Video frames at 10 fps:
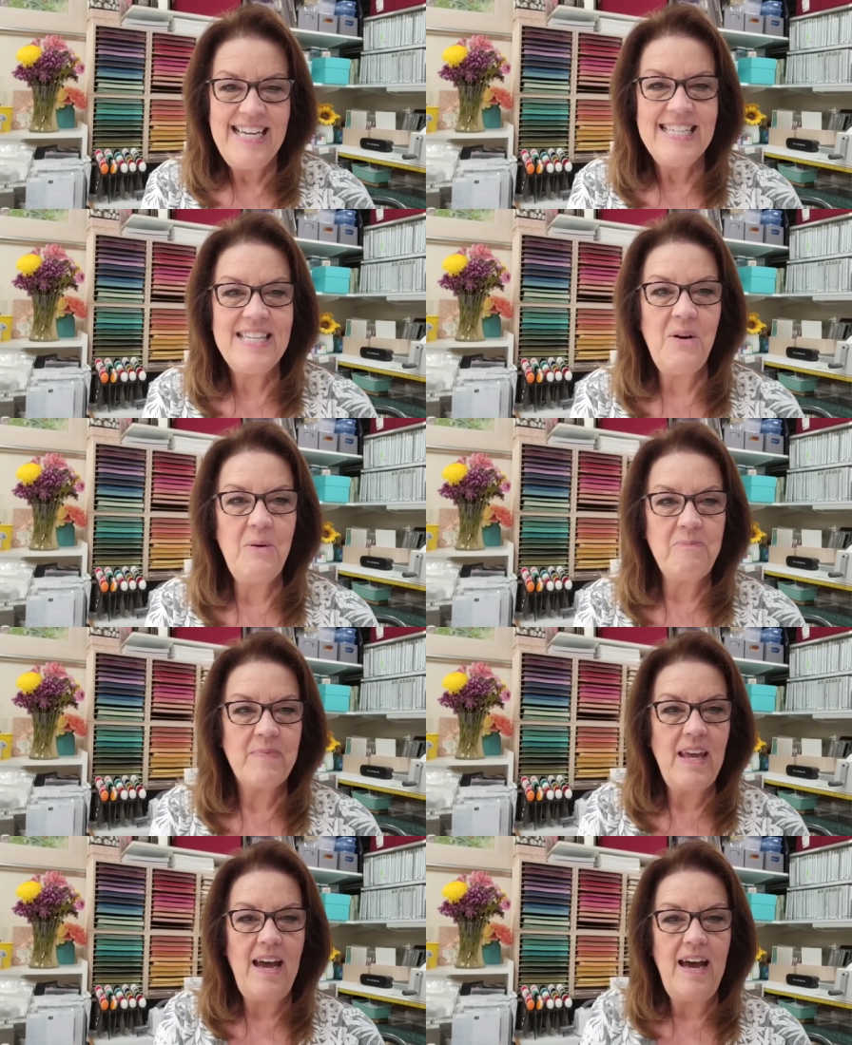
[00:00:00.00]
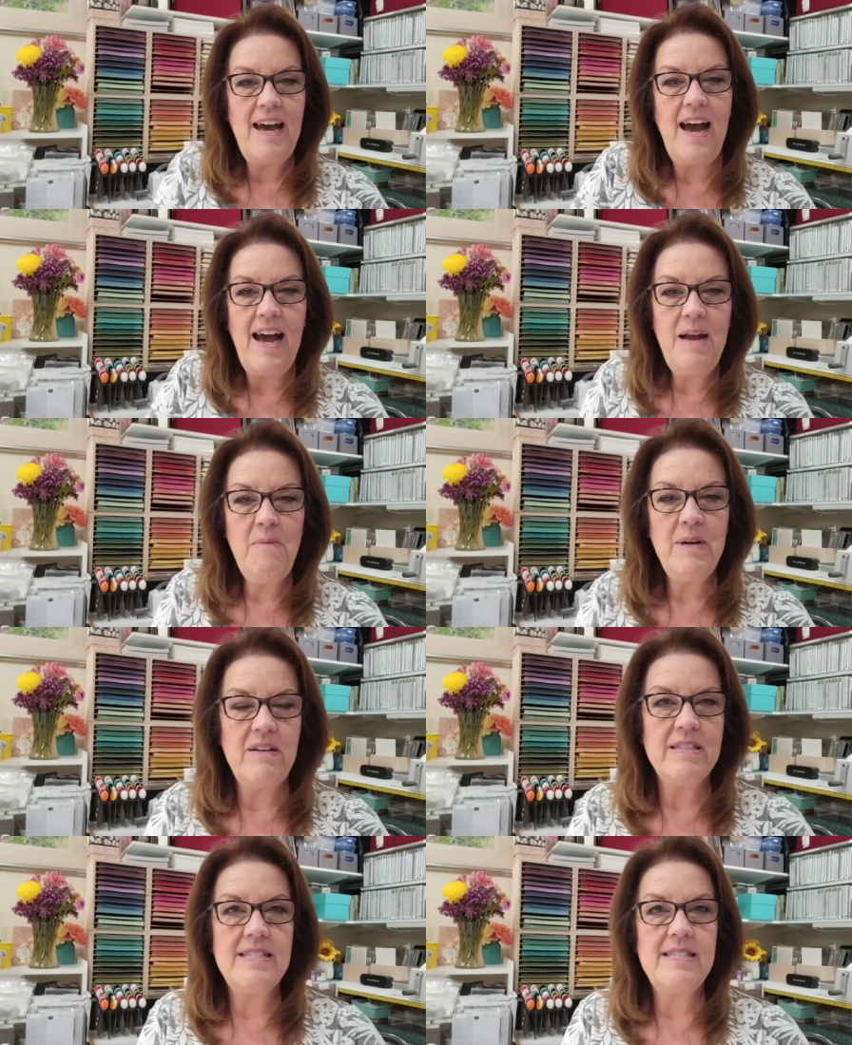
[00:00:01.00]
So uh, I
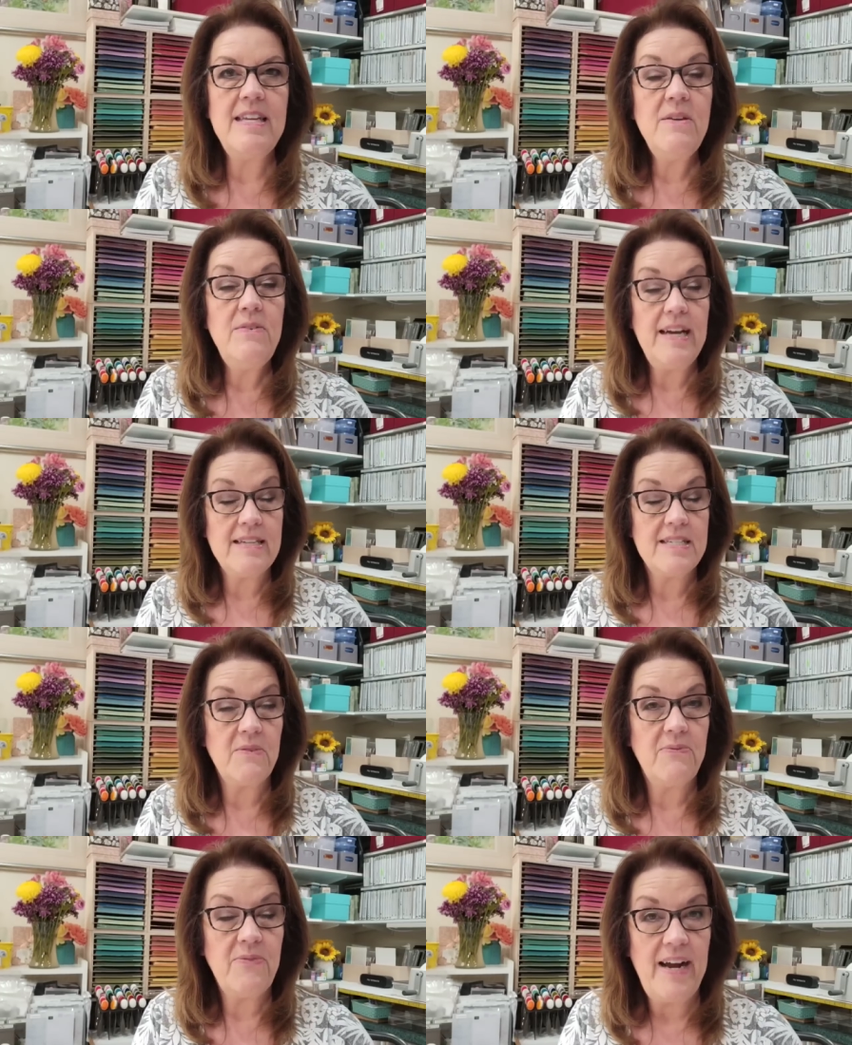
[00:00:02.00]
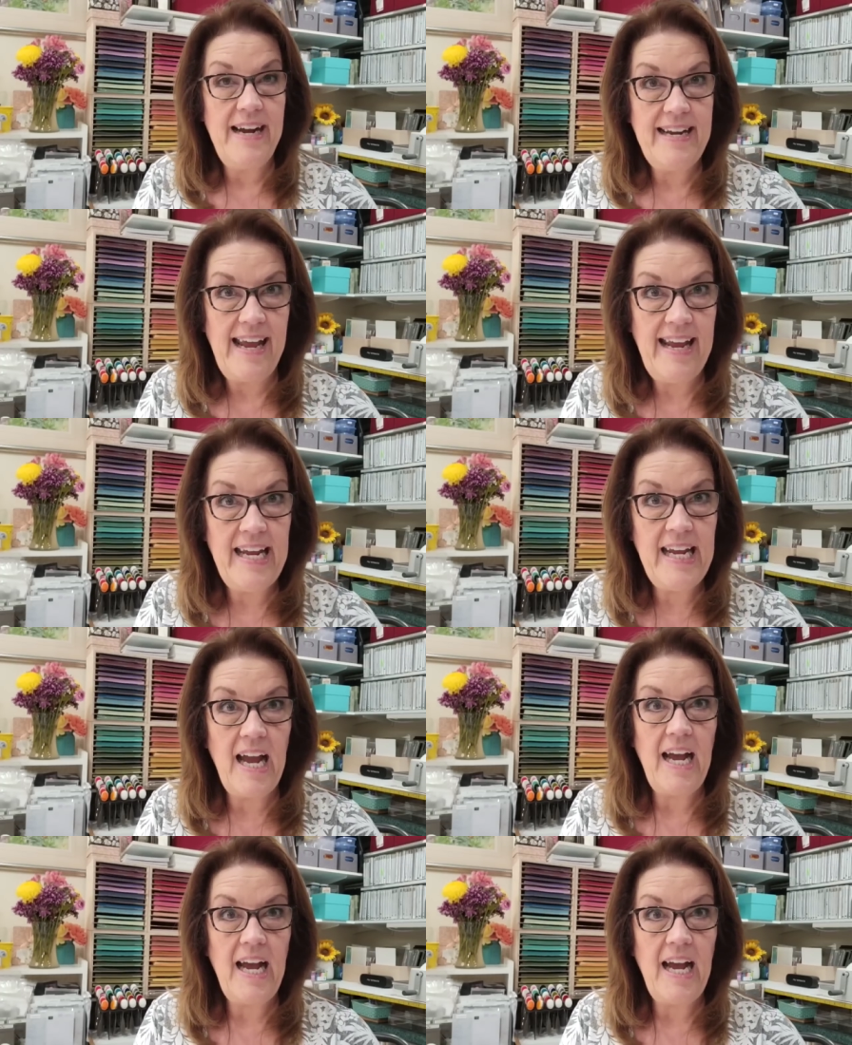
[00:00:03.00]
will see you next Friday.